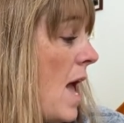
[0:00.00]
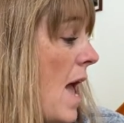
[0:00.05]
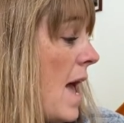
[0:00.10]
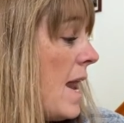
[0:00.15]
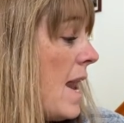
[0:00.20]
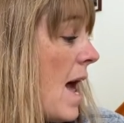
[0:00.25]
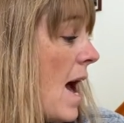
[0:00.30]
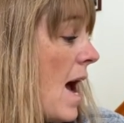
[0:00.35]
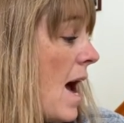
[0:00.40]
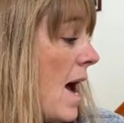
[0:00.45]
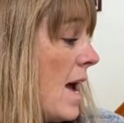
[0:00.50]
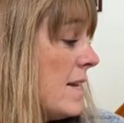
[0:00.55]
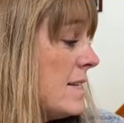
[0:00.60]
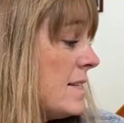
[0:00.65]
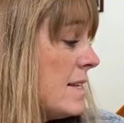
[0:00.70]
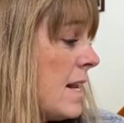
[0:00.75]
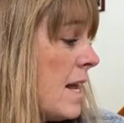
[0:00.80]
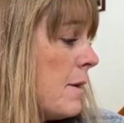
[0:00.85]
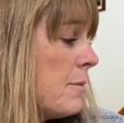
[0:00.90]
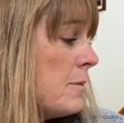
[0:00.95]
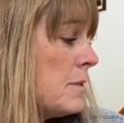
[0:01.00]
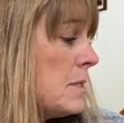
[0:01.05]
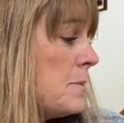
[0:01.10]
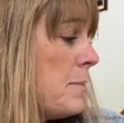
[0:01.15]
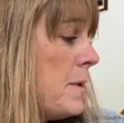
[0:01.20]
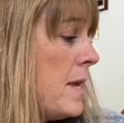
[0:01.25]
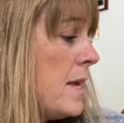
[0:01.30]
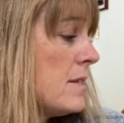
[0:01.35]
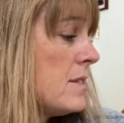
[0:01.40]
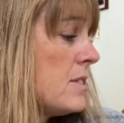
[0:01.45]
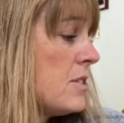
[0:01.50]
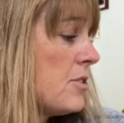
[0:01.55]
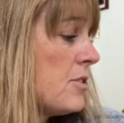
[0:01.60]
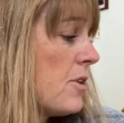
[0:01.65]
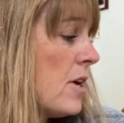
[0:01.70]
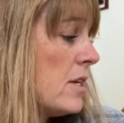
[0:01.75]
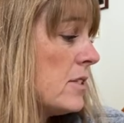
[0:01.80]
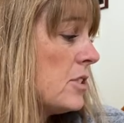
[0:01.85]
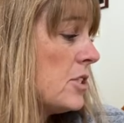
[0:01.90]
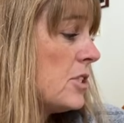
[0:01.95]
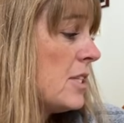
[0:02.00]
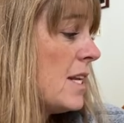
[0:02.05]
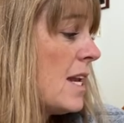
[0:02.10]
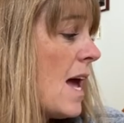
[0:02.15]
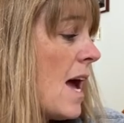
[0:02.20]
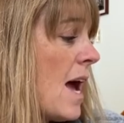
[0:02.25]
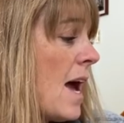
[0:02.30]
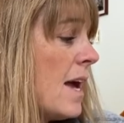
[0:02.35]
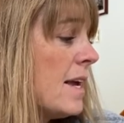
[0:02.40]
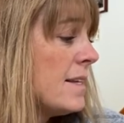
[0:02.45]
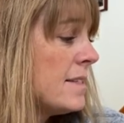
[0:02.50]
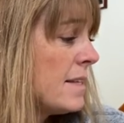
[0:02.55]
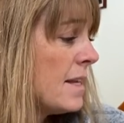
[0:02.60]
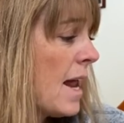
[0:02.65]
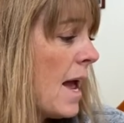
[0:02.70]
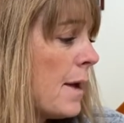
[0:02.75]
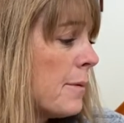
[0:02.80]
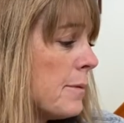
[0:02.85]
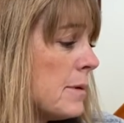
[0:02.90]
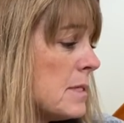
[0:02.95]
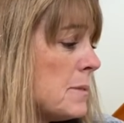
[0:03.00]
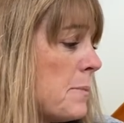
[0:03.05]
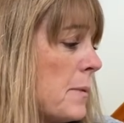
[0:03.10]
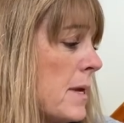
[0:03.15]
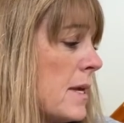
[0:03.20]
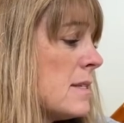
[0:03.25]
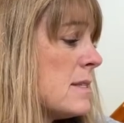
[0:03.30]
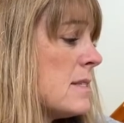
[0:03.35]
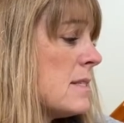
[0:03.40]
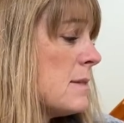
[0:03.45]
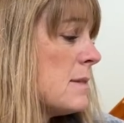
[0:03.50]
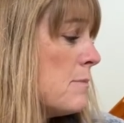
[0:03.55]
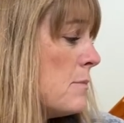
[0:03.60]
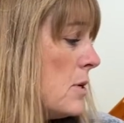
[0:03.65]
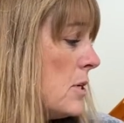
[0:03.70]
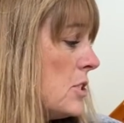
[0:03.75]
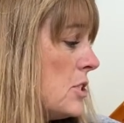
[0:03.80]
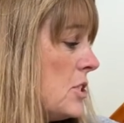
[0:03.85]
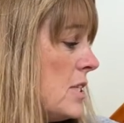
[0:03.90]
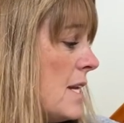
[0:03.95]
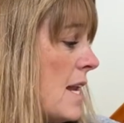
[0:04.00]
And I said I was being scrunched. And I said I was being smushed.